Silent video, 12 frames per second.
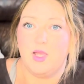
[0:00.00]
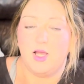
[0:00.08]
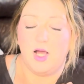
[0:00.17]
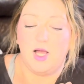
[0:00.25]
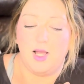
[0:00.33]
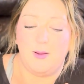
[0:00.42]

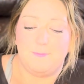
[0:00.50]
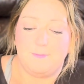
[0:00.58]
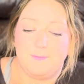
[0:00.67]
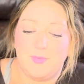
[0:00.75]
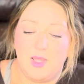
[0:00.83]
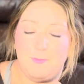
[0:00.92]
Um,
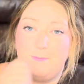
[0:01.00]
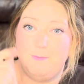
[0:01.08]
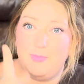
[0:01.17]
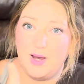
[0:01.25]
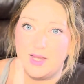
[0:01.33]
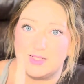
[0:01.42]

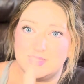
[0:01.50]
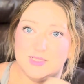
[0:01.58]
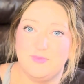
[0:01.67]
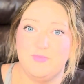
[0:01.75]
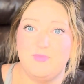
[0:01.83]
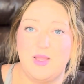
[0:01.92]
but
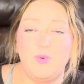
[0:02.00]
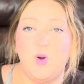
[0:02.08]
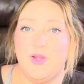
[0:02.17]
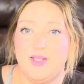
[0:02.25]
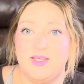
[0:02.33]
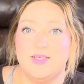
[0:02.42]
my
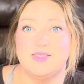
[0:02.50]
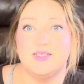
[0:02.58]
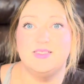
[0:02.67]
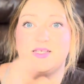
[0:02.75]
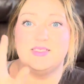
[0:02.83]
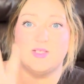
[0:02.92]
point is,
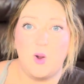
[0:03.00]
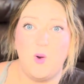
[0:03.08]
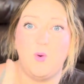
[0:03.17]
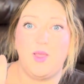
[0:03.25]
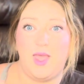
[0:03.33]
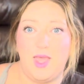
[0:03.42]
is it's
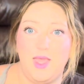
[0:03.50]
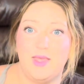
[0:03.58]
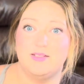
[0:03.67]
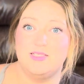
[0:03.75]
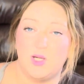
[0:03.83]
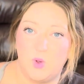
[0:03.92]

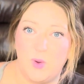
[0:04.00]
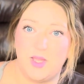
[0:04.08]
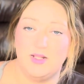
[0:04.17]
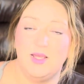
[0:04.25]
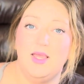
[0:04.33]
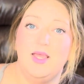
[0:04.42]
okay to quit.